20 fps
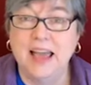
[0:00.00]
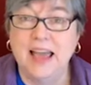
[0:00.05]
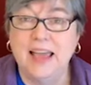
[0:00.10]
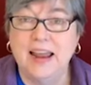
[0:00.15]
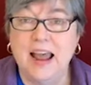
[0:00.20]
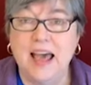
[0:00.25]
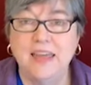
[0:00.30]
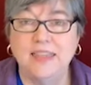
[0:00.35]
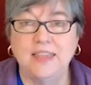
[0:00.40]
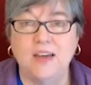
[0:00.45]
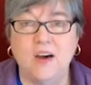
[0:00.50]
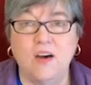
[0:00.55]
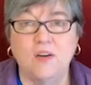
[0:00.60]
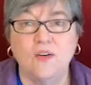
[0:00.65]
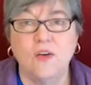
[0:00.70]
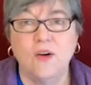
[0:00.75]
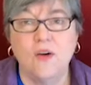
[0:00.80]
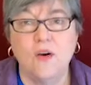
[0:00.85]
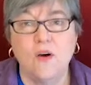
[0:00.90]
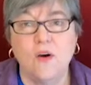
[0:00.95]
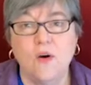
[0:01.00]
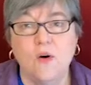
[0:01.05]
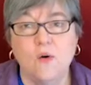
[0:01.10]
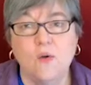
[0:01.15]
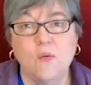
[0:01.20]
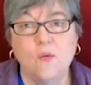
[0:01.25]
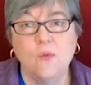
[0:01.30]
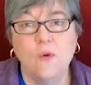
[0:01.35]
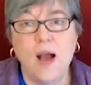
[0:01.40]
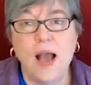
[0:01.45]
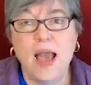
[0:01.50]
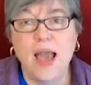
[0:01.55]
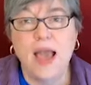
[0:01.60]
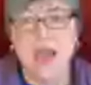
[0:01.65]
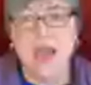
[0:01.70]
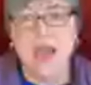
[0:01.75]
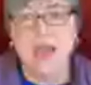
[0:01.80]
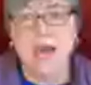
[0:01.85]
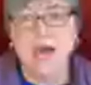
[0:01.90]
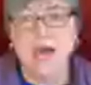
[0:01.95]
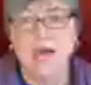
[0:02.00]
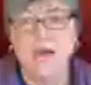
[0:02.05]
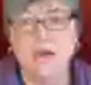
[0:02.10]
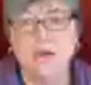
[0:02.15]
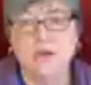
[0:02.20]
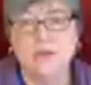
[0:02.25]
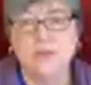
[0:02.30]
And I thought, wow,